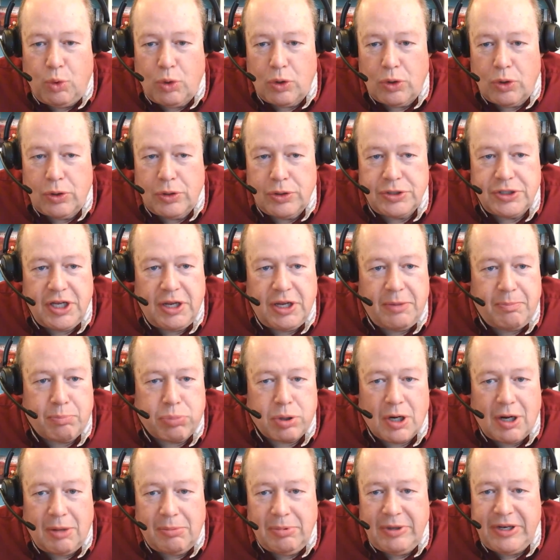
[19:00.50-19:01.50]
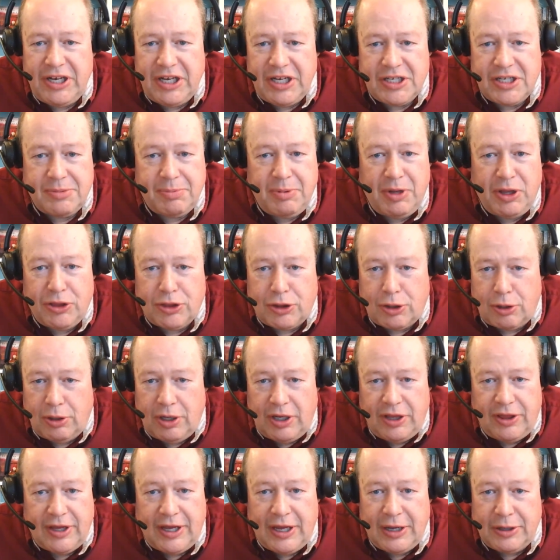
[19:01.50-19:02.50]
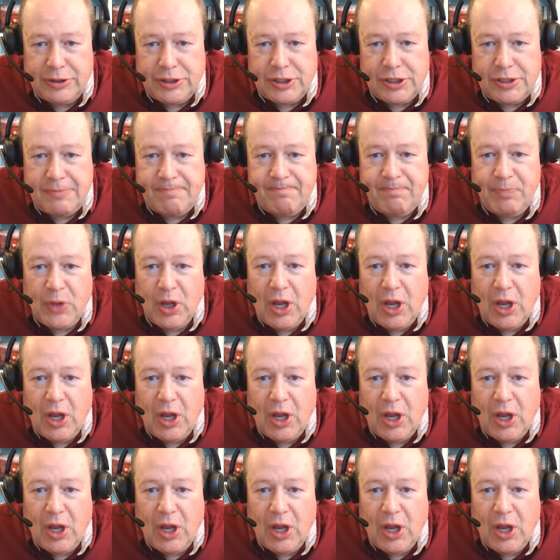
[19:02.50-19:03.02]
words. It probably needs to be 30,000,